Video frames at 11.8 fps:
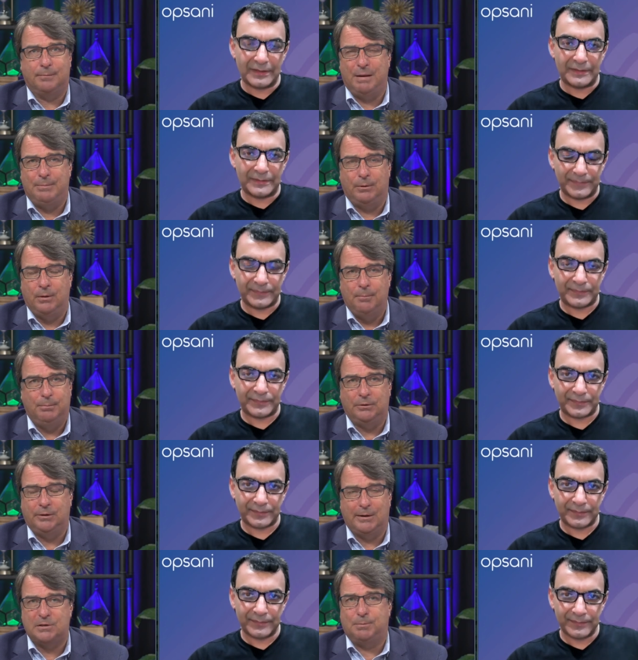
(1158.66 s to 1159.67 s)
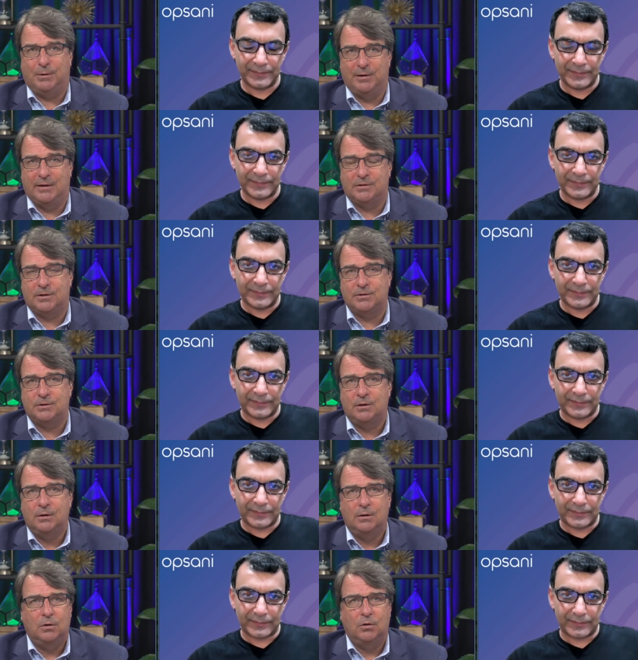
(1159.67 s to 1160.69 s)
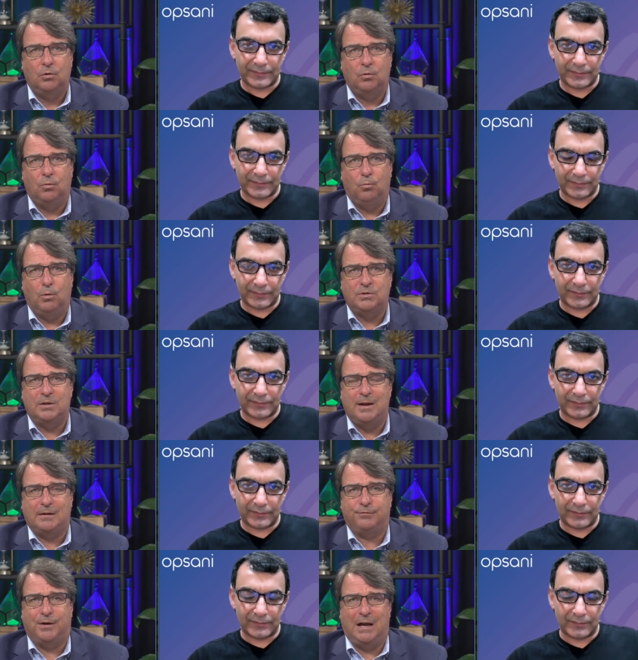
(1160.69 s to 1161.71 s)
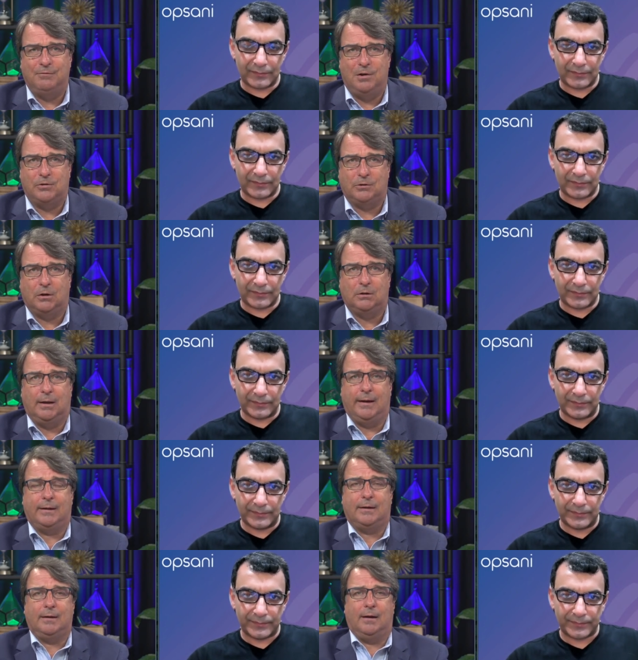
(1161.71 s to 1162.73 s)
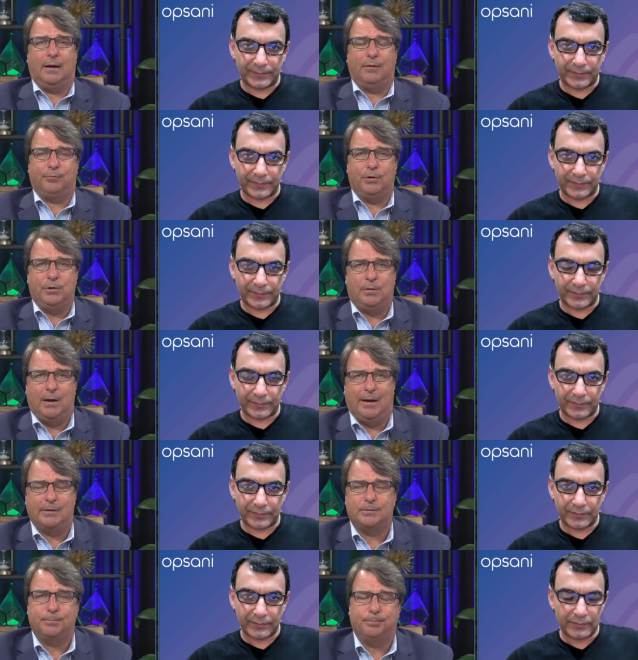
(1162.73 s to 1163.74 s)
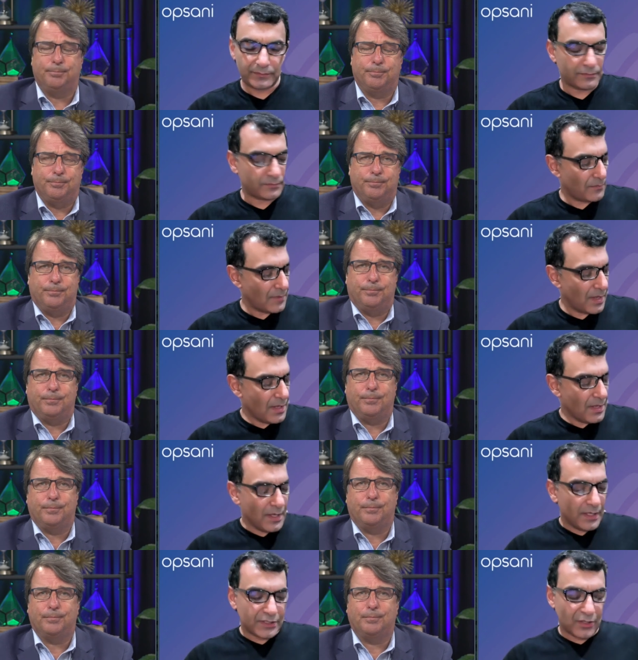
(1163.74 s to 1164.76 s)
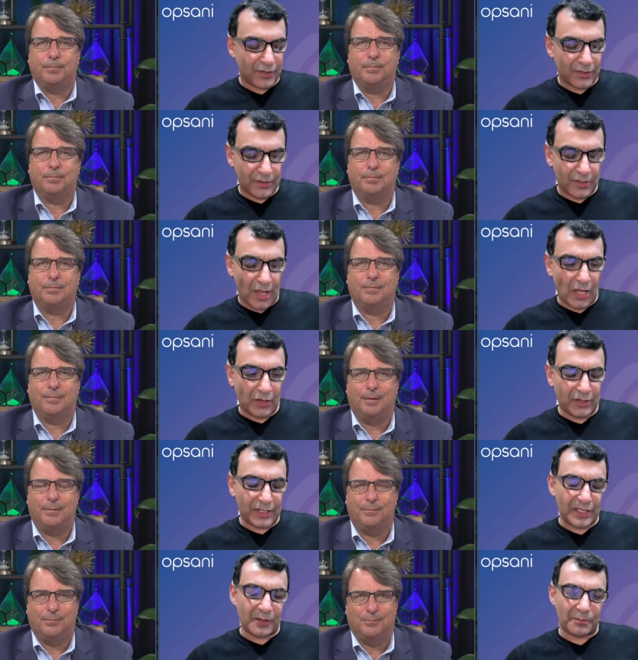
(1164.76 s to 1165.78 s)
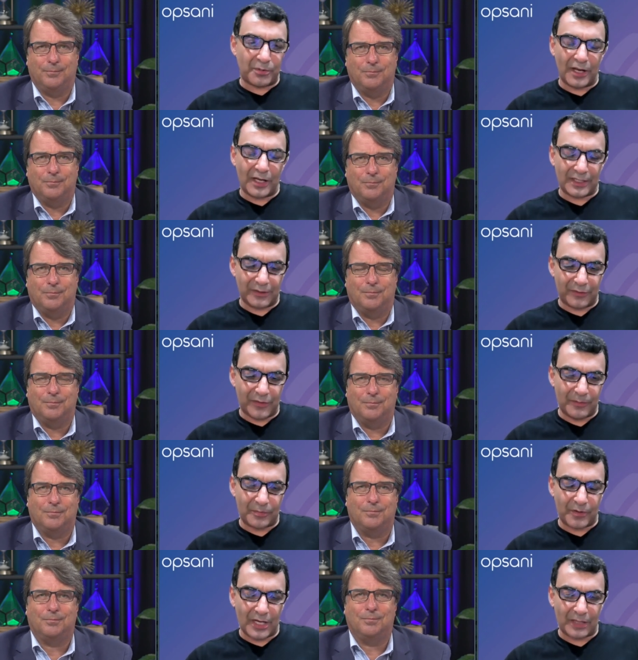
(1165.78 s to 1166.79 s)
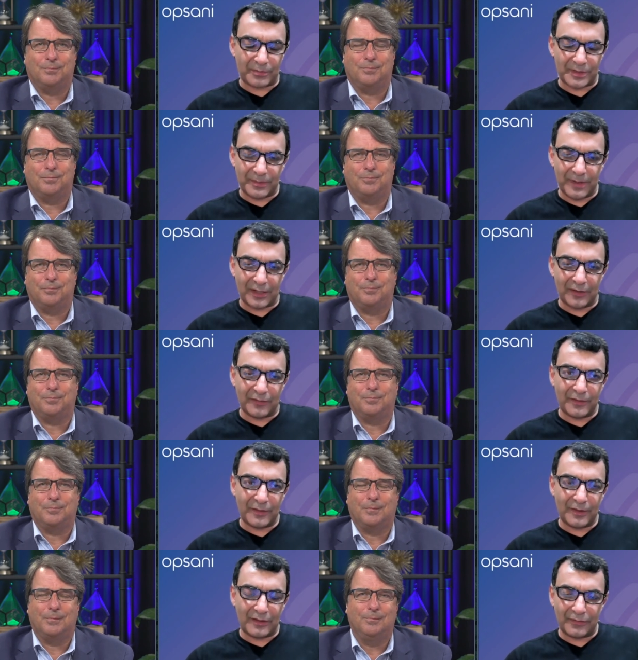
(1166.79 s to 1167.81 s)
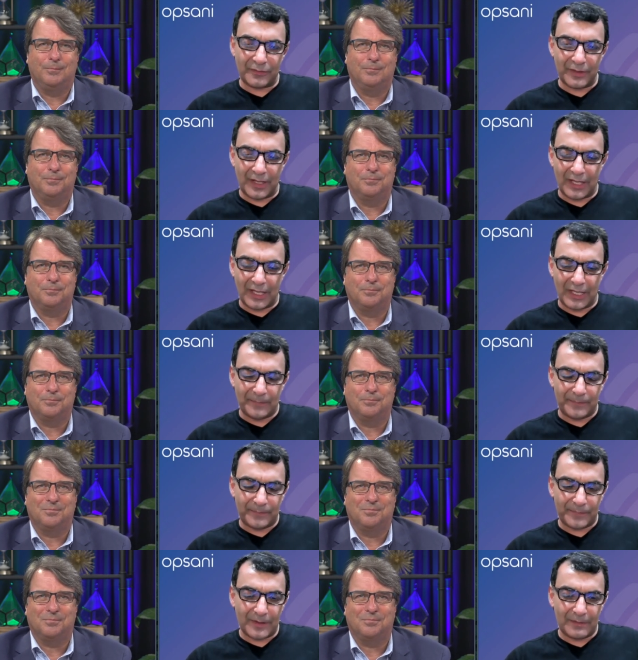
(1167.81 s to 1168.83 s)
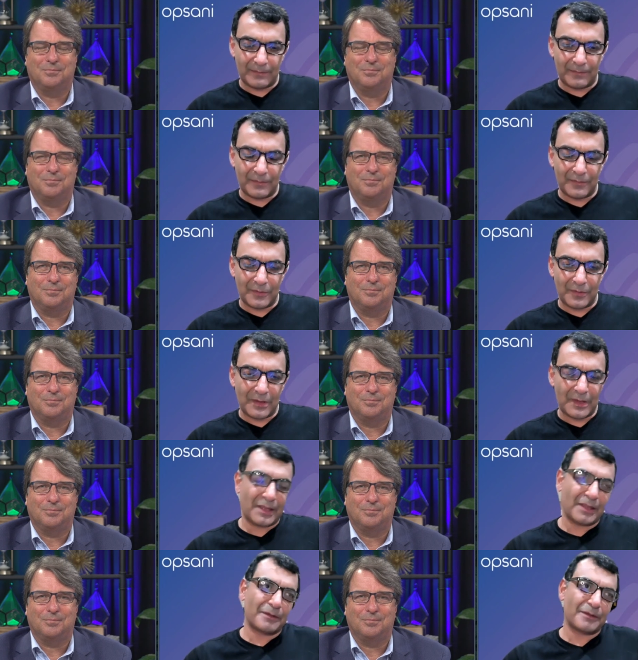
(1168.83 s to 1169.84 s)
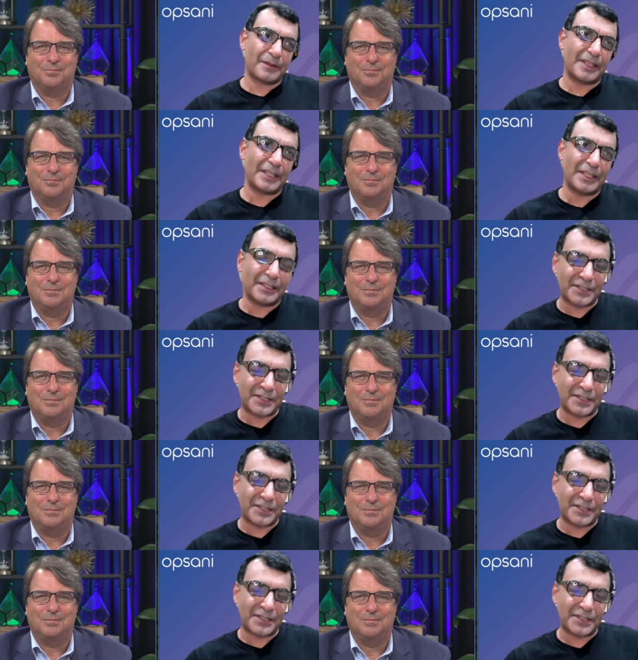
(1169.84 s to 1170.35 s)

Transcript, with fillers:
Speaker 1: people building experiences. What's the next five years look like uh, for you guys?
Speaker 2: So, uh, looking at the product from a product perspective, uh, the